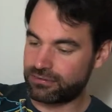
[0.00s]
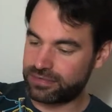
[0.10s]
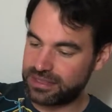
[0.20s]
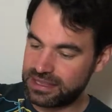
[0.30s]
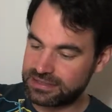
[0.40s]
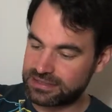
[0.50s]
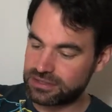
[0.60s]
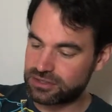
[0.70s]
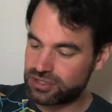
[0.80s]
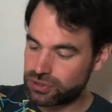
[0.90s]
these
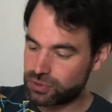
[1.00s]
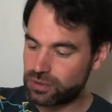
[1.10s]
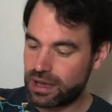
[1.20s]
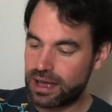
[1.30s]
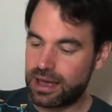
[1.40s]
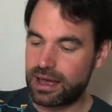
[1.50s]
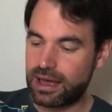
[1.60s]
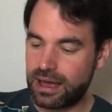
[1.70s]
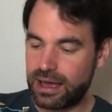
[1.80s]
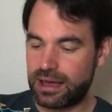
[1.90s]
two
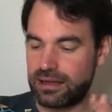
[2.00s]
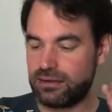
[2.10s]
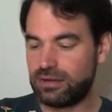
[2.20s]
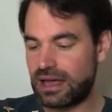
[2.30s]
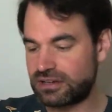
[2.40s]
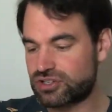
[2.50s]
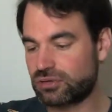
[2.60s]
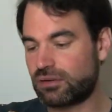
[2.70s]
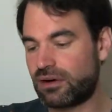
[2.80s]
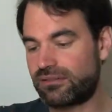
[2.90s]

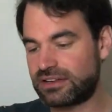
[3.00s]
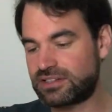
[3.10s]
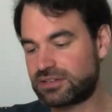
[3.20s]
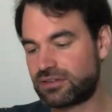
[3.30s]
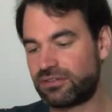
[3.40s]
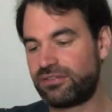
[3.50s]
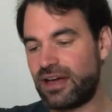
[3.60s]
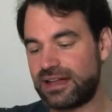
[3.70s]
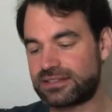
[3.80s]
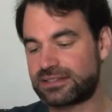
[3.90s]
natural or vegetable
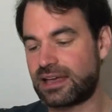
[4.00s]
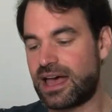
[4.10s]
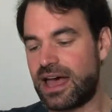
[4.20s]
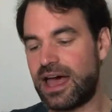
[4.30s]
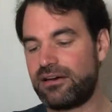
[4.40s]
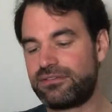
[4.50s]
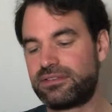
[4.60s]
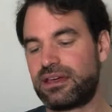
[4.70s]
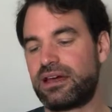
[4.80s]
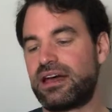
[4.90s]
fats have
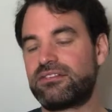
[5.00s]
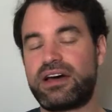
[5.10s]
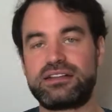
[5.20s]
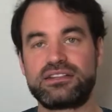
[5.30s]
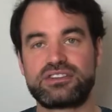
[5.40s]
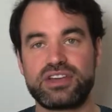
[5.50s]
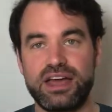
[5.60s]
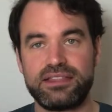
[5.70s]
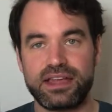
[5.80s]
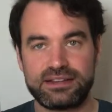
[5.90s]
the advantage
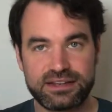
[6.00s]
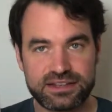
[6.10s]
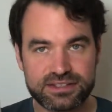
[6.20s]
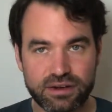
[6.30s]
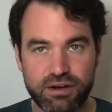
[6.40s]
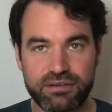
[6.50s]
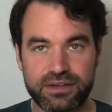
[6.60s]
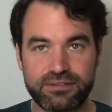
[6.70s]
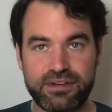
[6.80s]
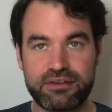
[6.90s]
that they dissolve
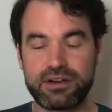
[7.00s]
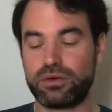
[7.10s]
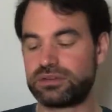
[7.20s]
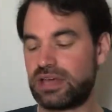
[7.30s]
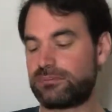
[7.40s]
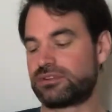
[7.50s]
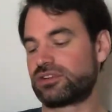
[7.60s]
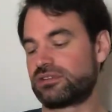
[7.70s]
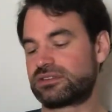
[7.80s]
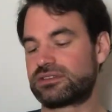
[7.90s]
at a very low
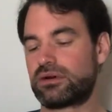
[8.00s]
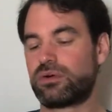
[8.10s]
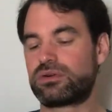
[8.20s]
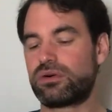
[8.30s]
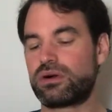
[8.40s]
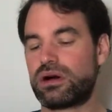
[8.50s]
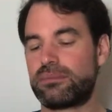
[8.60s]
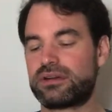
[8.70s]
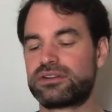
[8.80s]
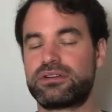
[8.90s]
temperature. So cocoa
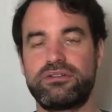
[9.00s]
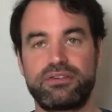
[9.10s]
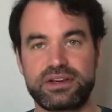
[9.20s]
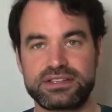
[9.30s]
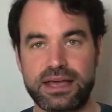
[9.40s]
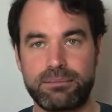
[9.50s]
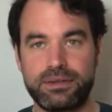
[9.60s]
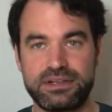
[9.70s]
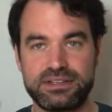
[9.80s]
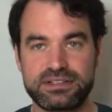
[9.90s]
butter, for example,
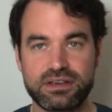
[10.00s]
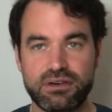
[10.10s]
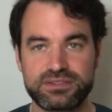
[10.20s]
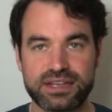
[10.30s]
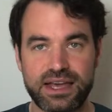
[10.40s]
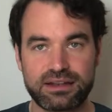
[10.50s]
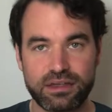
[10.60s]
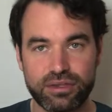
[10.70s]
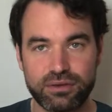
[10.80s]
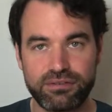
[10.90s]
it dissolves at
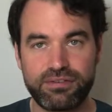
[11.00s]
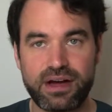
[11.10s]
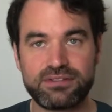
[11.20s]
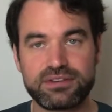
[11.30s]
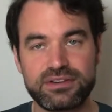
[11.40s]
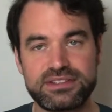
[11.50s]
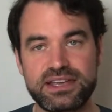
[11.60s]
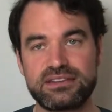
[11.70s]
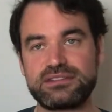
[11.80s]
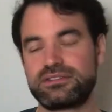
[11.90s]
35 degrees
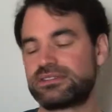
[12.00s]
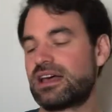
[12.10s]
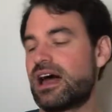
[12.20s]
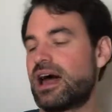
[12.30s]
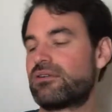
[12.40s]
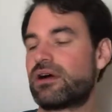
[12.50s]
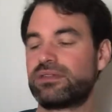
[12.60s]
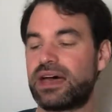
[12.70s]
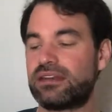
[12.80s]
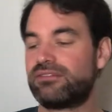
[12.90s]
Celsius, around
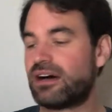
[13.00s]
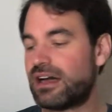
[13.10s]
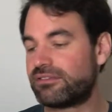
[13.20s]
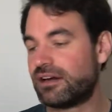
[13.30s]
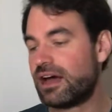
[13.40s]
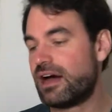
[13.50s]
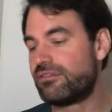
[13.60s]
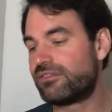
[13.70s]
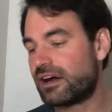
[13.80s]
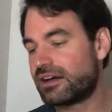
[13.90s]
95
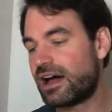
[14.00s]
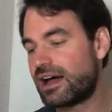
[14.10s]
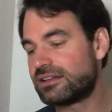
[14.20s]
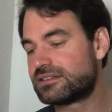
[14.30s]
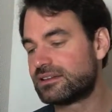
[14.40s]
Fahrenheit.